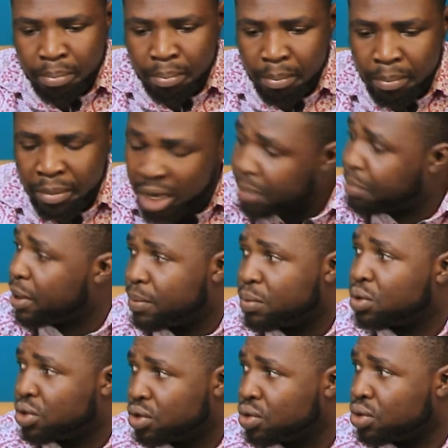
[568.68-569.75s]
many
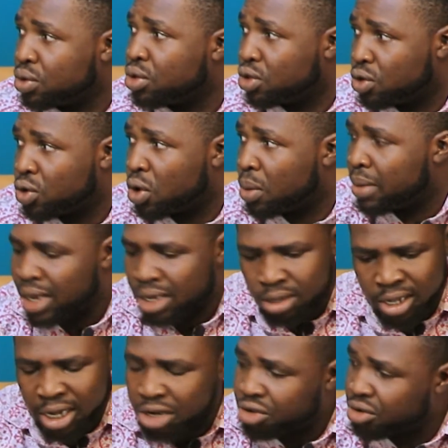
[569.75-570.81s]
people to come and
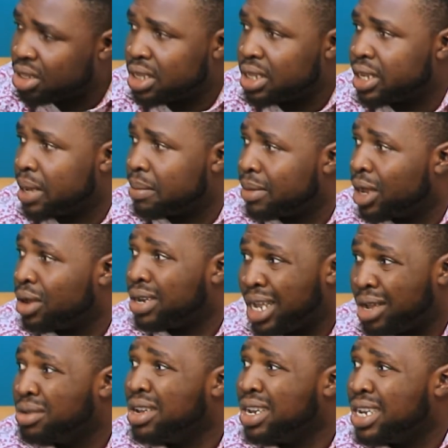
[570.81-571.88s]
start treating them now.
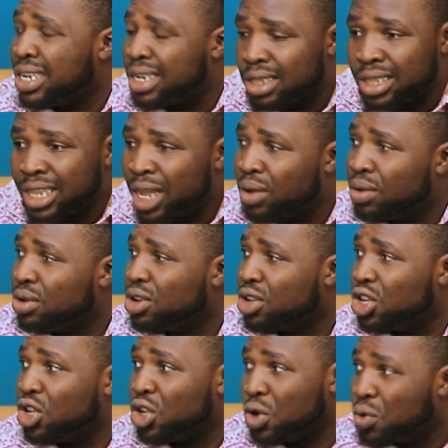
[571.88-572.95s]
Now, it's now
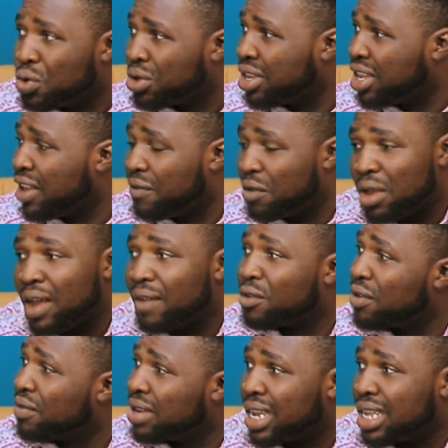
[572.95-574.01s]
you. If you have
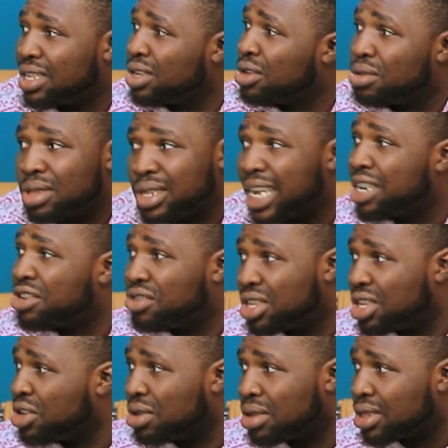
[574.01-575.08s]
COVID-19, you start
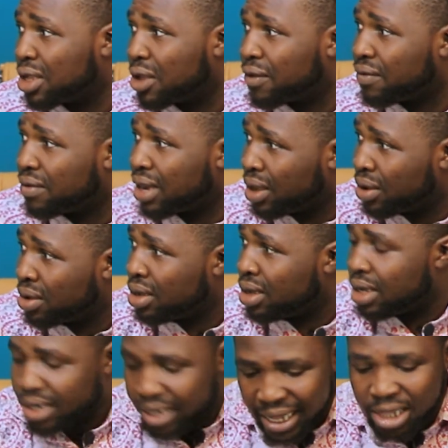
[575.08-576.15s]
treating yourself now.
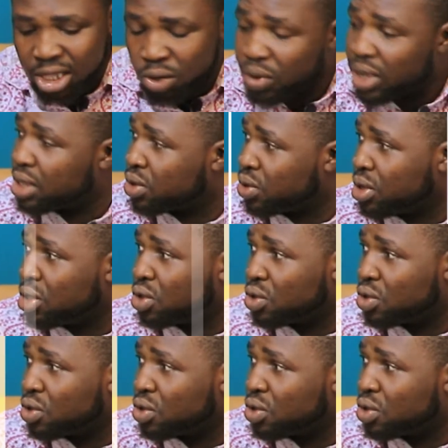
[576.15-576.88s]
That's the way it's going